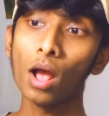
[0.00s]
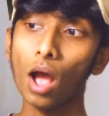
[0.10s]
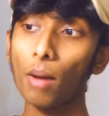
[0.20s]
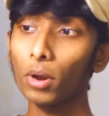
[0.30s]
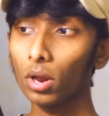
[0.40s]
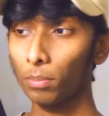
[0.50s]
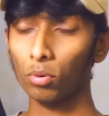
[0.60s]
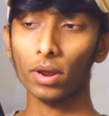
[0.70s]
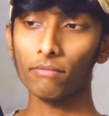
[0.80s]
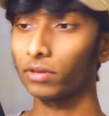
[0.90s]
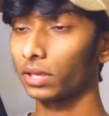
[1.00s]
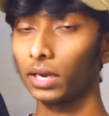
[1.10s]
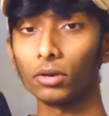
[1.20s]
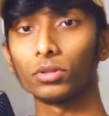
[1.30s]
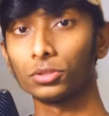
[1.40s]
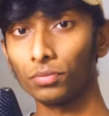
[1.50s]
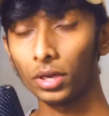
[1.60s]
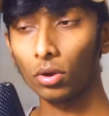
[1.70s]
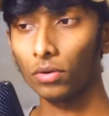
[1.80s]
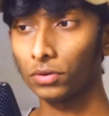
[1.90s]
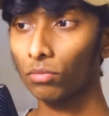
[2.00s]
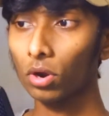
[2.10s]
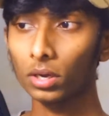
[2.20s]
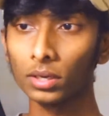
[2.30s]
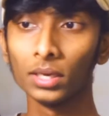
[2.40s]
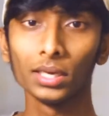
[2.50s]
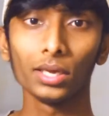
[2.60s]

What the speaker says: I'm not gonna put everything into this video. If you wanna,